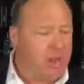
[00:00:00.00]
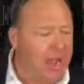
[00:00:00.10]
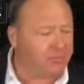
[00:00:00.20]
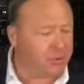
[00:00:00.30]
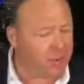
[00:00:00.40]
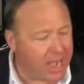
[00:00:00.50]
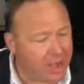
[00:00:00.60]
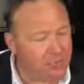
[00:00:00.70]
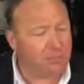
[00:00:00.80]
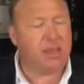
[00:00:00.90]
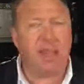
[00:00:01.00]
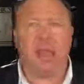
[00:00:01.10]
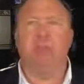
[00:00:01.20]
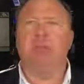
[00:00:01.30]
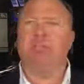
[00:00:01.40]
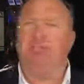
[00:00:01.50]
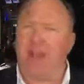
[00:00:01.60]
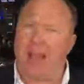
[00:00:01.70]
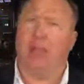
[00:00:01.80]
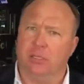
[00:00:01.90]
after Andrew McCabe is
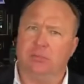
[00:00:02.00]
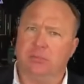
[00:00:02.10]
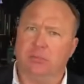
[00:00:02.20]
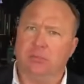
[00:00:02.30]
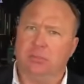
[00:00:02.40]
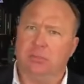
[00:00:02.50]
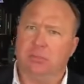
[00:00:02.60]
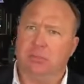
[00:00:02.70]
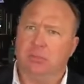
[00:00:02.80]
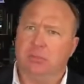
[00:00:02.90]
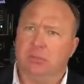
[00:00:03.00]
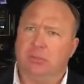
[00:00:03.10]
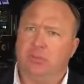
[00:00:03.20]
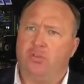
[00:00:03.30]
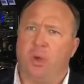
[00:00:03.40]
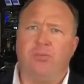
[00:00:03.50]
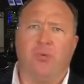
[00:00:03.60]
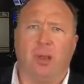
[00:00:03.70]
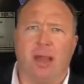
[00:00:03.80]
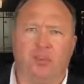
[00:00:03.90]
fired.
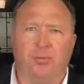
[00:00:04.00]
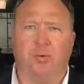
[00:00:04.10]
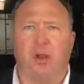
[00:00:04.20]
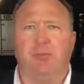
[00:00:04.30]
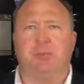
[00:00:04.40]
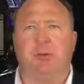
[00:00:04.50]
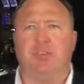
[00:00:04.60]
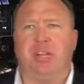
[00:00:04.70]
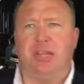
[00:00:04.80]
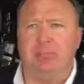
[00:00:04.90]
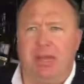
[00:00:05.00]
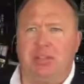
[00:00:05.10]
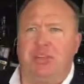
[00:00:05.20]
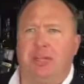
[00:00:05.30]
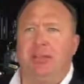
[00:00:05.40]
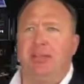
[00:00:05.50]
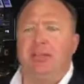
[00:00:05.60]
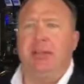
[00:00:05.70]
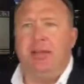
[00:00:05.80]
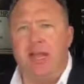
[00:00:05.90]
24 hours before he was supposed to get his pension,
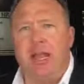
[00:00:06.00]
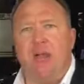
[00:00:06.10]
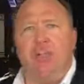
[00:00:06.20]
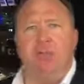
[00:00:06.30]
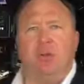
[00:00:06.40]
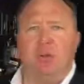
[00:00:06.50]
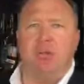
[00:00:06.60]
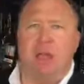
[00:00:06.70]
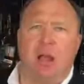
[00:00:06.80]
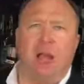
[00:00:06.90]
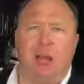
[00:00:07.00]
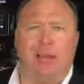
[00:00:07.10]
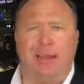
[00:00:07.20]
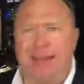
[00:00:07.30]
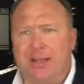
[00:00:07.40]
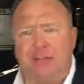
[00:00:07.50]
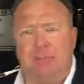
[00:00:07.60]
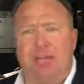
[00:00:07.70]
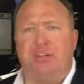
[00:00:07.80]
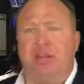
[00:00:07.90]
he announced he was going to retire early and get his
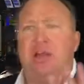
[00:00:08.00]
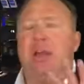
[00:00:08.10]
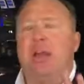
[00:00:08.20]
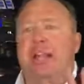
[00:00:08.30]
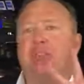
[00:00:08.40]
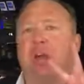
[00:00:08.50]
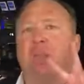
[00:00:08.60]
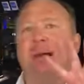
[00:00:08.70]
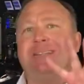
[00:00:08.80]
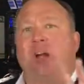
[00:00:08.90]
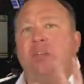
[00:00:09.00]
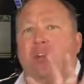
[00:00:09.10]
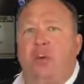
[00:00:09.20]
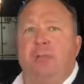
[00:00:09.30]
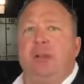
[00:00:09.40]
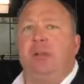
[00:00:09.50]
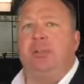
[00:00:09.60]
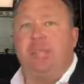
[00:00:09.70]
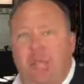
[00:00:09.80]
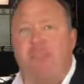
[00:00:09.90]
pension. And it's all about telling the
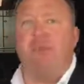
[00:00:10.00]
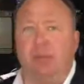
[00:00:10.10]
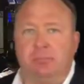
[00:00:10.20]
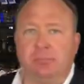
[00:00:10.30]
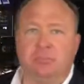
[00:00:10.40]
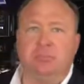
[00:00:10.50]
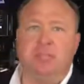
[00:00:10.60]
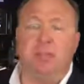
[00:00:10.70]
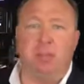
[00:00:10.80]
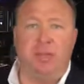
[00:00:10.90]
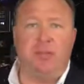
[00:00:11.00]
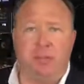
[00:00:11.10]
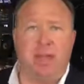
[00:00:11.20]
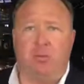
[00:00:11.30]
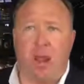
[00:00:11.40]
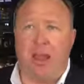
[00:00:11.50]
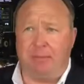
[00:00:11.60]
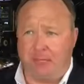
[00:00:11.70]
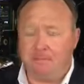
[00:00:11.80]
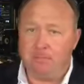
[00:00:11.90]
criminals in government, the people that have committed crimes,